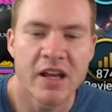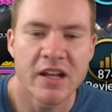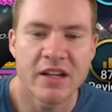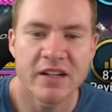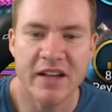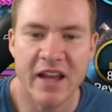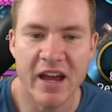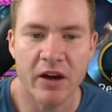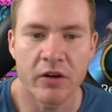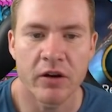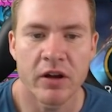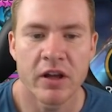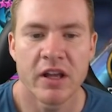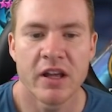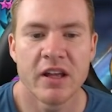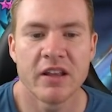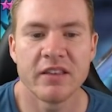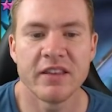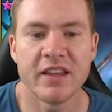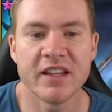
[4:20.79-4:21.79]
Now,
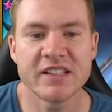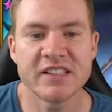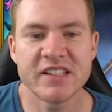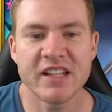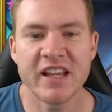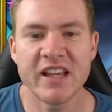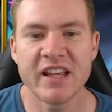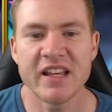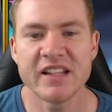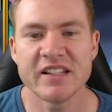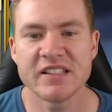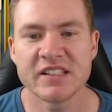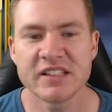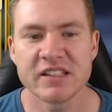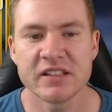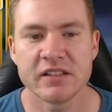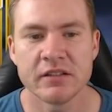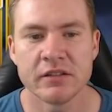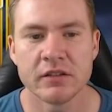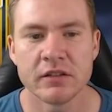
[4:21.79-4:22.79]
this
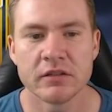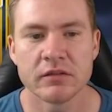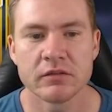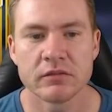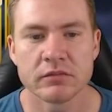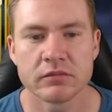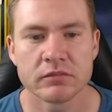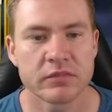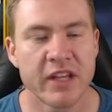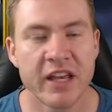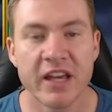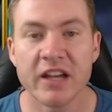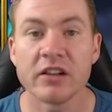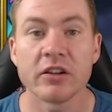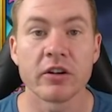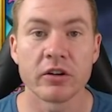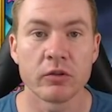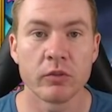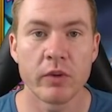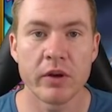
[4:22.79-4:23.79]
is
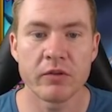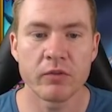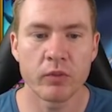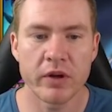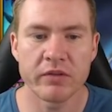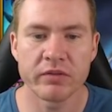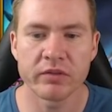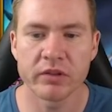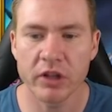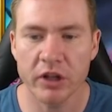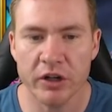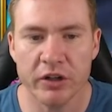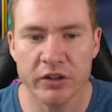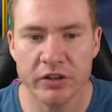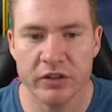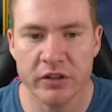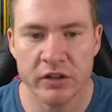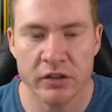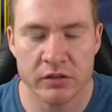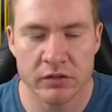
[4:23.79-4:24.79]
killer. We've we've
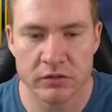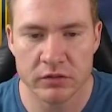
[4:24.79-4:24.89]
learned